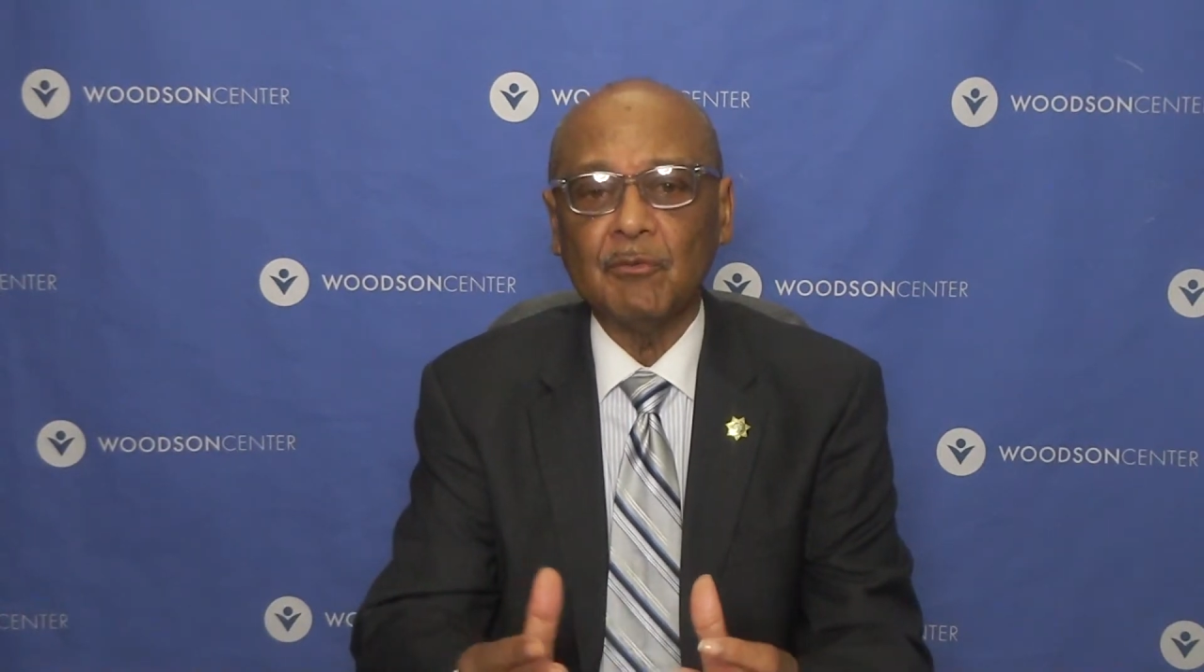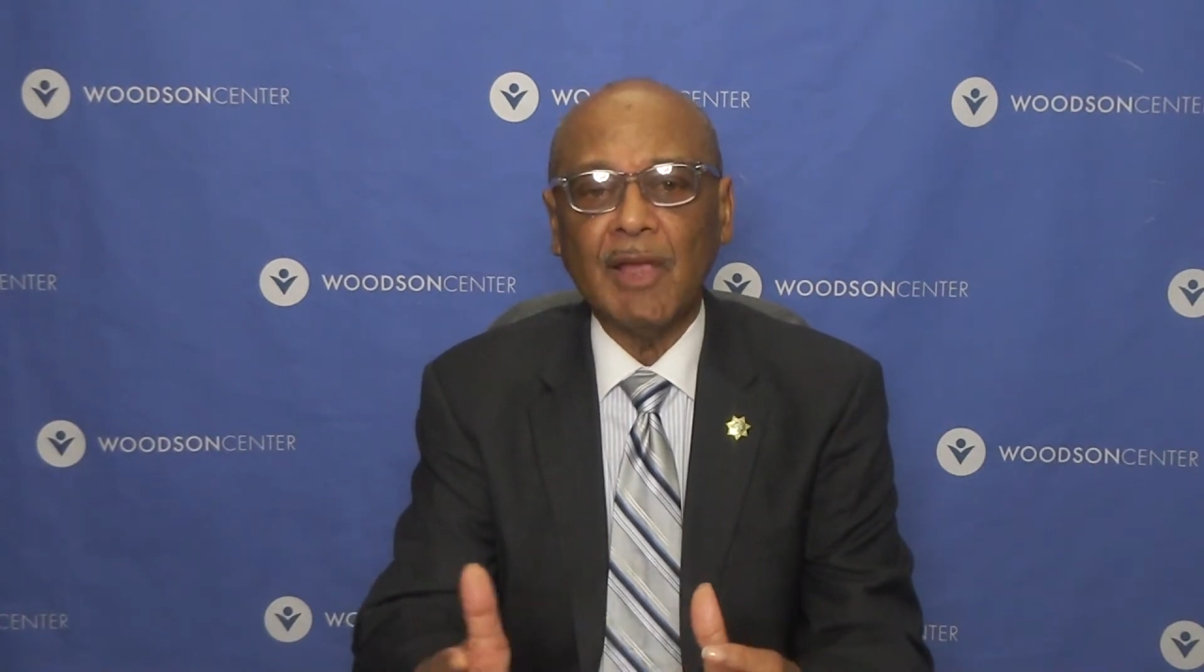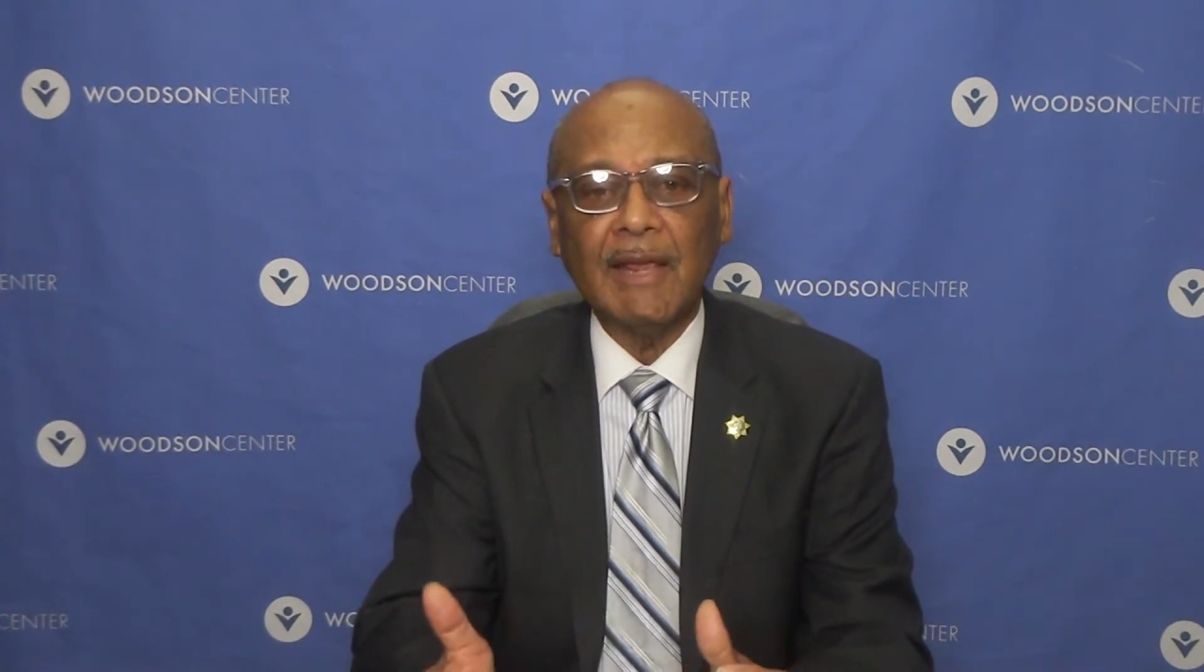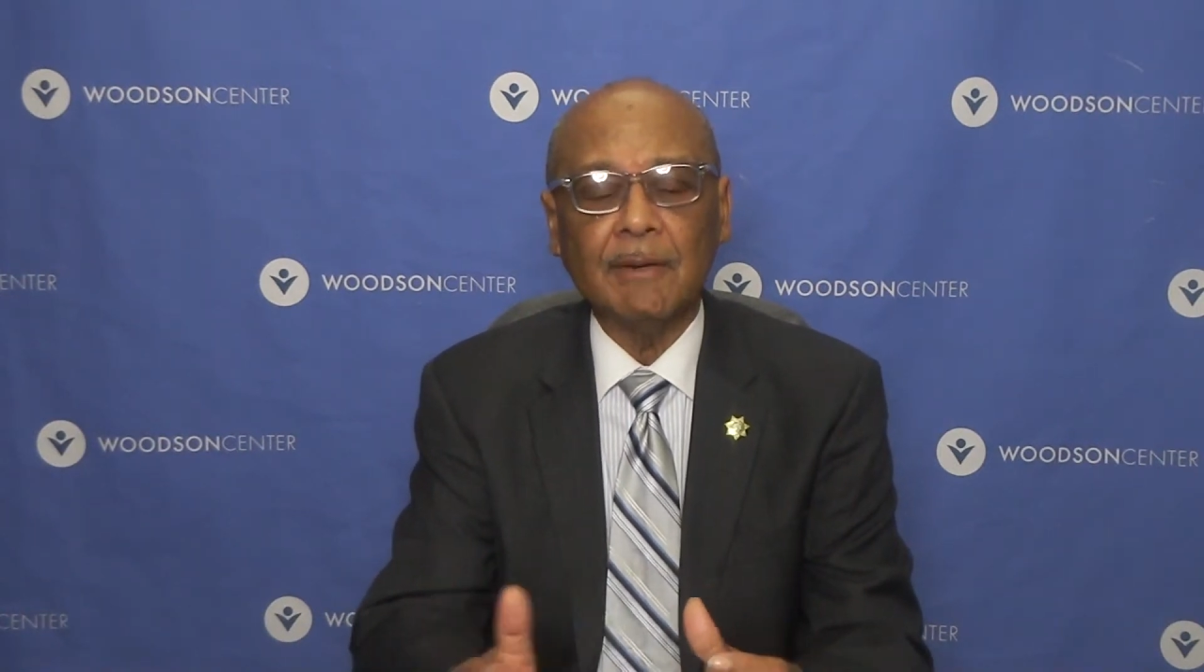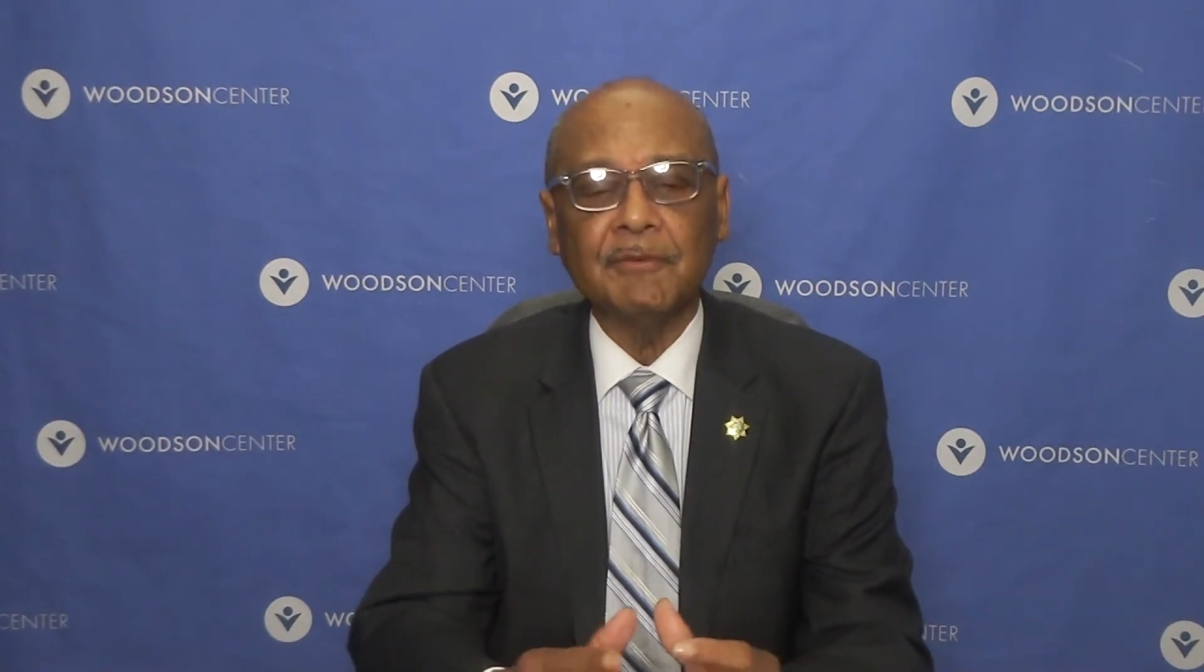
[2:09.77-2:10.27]

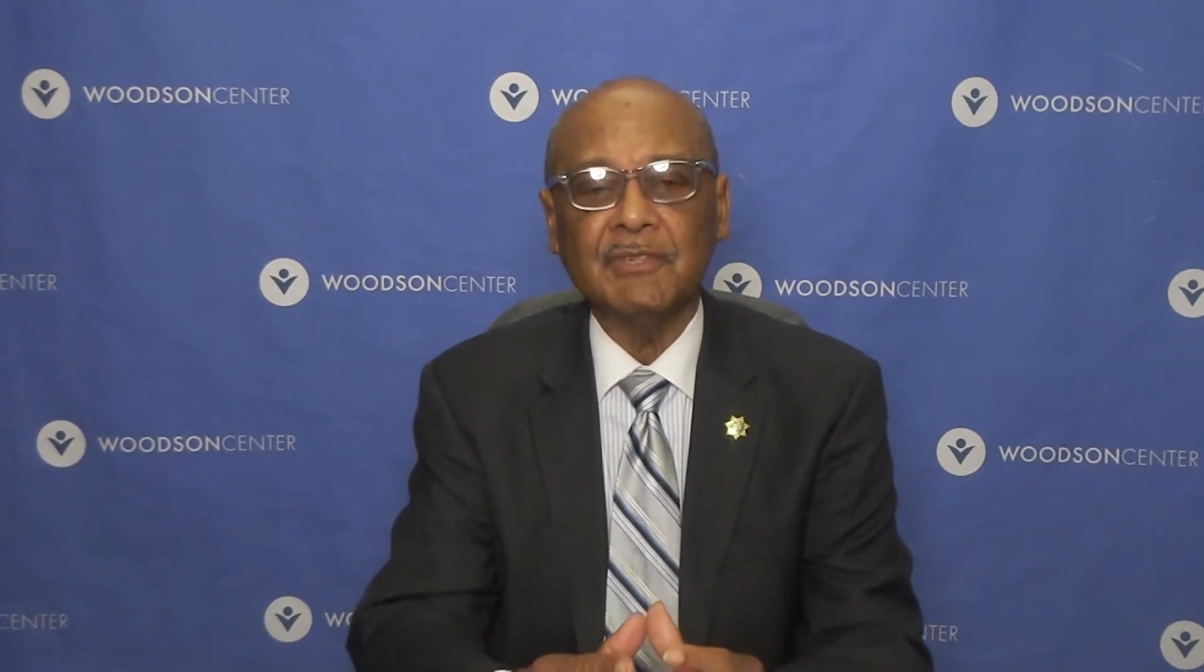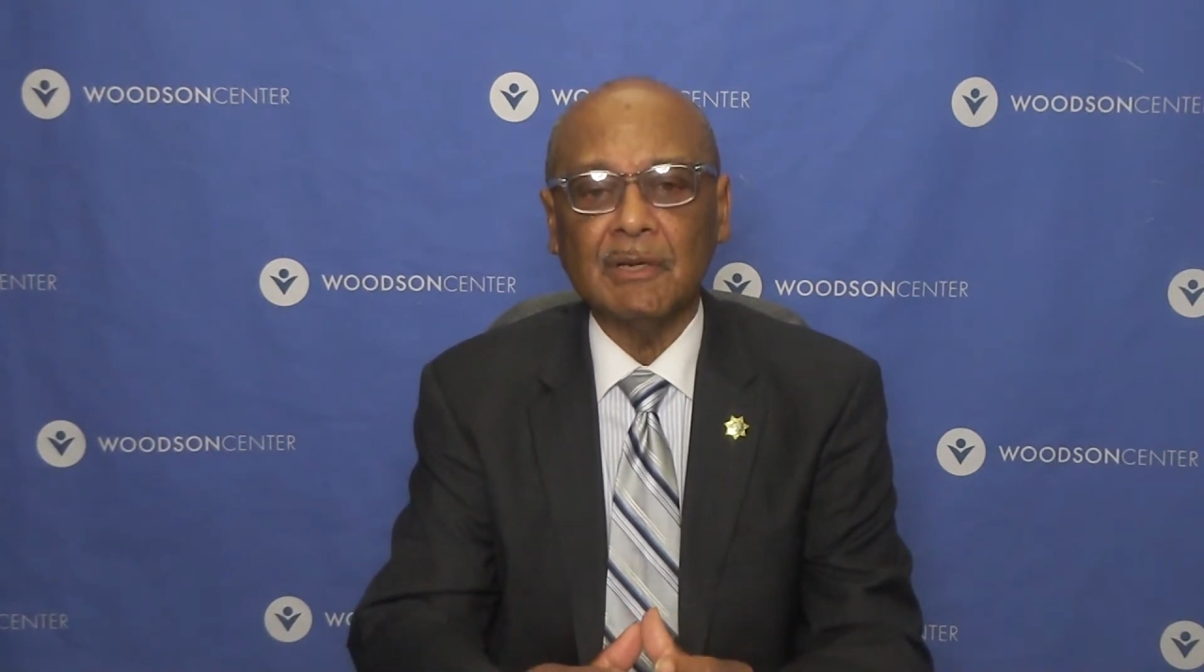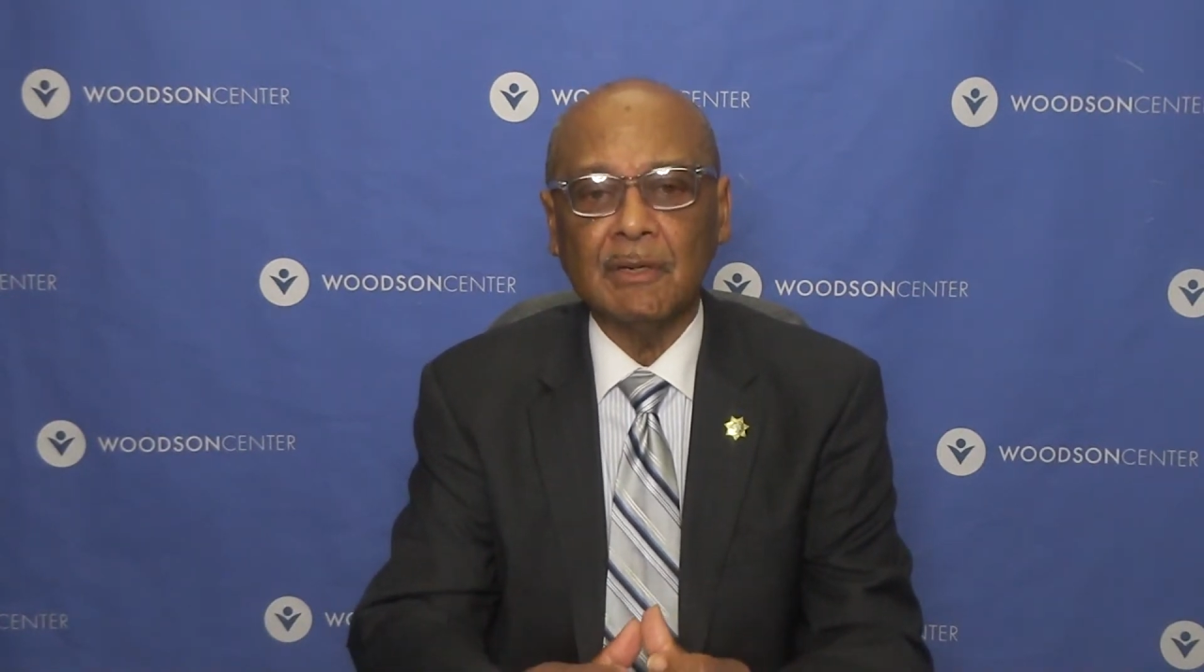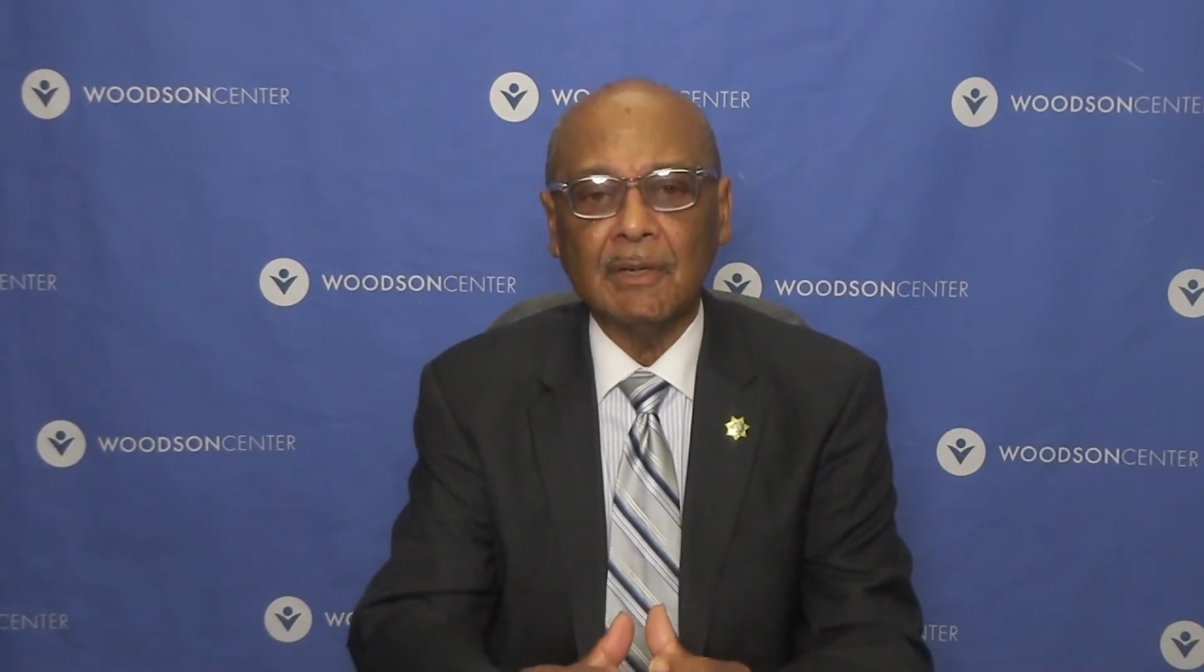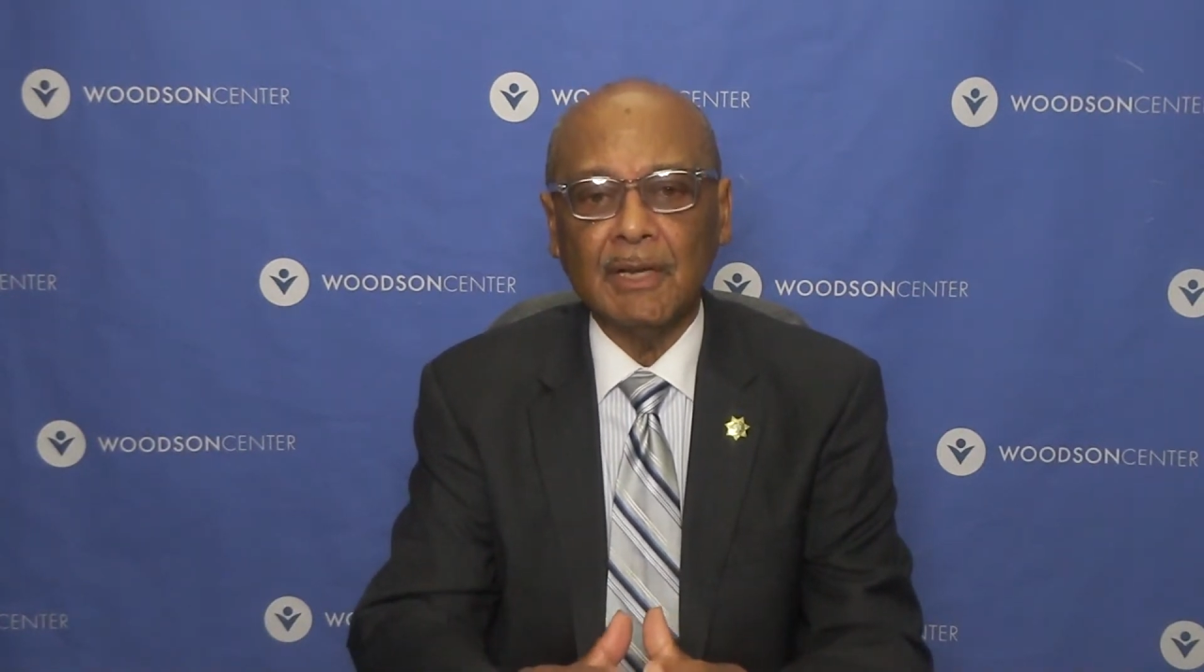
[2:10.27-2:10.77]
right of center,